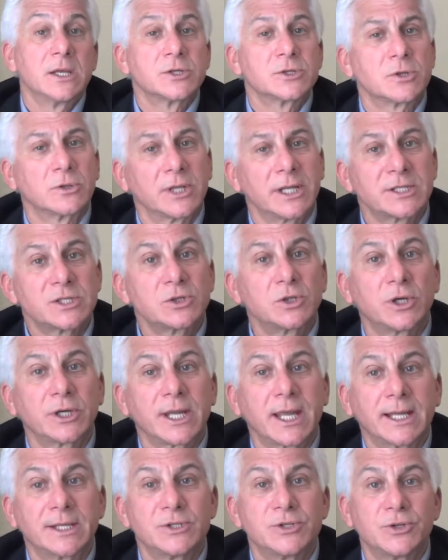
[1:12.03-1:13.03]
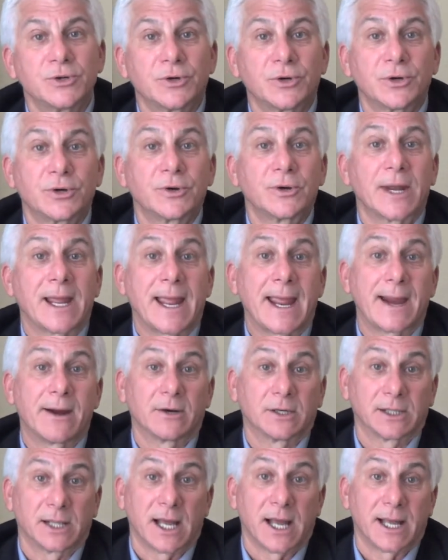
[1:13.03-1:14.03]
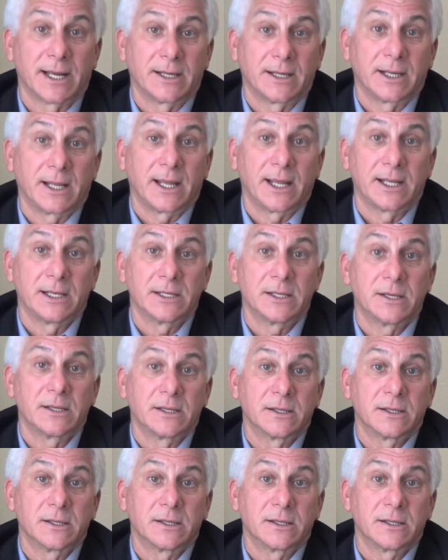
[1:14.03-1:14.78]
So let's look at your hairline and